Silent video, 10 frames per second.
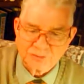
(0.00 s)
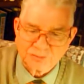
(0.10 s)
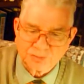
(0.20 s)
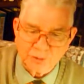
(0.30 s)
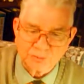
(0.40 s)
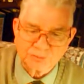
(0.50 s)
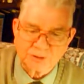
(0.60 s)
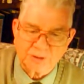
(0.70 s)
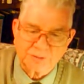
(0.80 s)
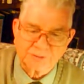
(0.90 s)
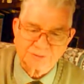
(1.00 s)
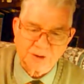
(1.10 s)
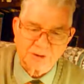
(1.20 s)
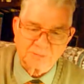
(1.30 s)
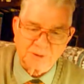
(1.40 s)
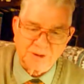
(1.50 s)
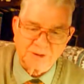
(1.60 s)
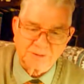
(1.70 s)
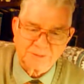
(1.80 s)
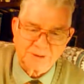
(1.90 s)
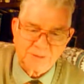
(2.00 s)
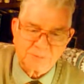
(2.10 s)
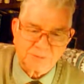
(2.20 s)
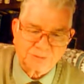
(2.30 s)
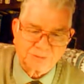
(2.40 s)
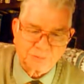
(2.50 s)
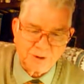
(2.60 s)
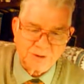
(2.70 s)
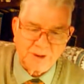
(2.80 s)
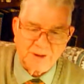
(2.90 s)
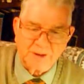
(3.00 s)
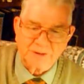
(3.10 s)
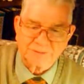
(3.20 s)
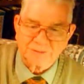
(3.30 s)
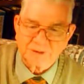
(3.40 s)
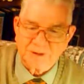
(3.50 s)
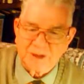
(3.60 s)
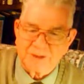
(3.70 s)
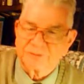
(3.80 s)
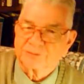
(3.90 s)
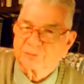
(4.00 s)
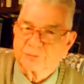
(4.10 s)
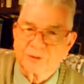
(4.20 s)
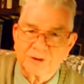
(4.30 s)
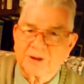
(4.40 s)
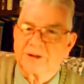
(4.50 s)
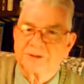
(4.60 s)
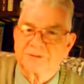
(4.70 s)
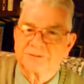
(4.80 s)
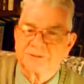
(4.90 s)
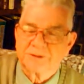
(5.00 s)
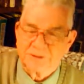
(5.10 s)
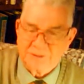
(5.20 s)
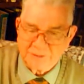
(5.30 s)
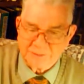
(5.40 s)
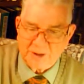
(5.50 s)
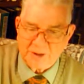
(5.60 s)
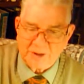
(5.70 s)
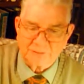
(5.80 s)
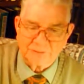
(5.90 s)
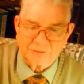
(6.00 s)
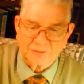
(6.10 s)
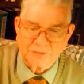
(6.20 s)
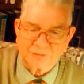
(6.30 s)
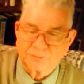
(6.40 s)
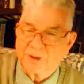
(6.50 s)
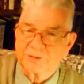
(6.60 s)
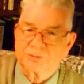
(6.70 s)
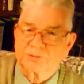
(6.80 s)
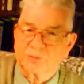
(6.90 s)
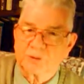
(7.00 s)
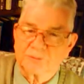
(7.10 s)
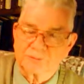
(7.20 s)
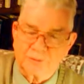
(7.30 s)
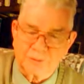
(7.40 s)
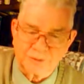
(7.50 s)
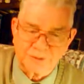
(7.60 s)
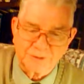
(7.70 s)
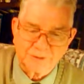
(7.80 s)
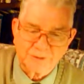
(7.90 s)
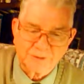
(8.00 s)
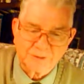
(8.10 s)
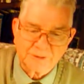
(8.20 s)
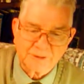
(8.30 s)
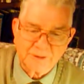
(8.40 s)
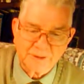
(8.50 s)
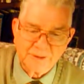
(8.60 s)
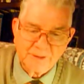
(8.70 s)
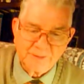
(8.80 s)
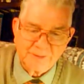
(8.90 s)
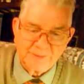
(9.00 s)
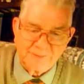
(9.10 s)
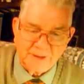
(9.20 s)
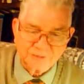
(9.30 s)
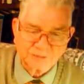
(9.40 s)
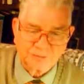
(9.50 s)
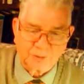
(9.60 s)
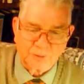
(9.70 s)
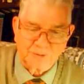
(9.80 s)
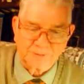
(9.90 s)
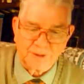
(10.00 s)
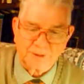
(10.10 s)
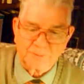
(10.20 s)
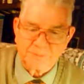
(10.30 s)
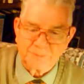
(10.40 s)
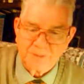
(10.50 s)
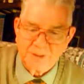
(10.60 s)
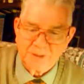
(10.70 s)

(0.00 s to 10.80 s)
so shall the Son of Man be 3 days and three nights in the heart of the earth. Matthew 12:40. Thus showing them